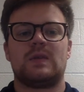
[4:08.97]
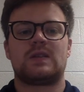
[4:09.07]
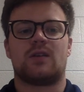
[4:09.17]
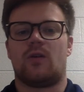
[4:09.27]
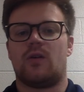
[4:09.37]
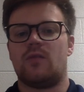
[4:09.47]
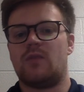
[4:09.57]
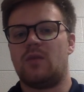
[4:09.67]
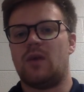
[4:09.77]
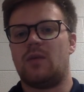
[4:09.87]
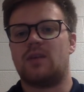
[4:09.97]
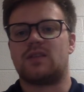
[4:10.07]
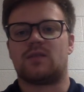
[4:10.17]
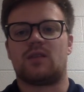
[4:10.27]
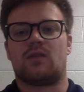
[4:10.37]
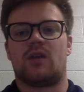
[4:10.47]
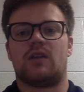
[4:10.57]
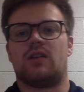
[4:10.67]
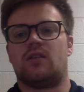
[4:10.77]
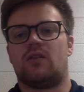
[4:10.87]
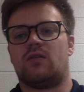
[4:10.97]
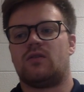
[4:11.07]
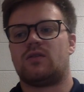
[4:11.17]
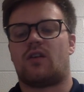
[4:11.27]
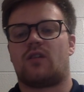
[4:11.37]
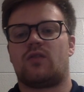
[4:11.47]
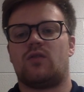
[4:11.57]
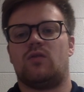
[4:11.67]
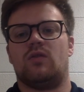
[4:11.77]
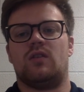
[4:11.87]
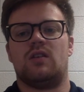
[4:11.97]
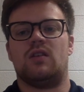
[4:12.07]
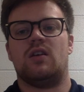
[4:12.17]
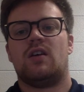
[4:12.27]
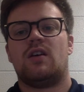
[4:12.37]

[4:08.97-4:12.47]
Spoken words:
So it may be something where I need to go talk to the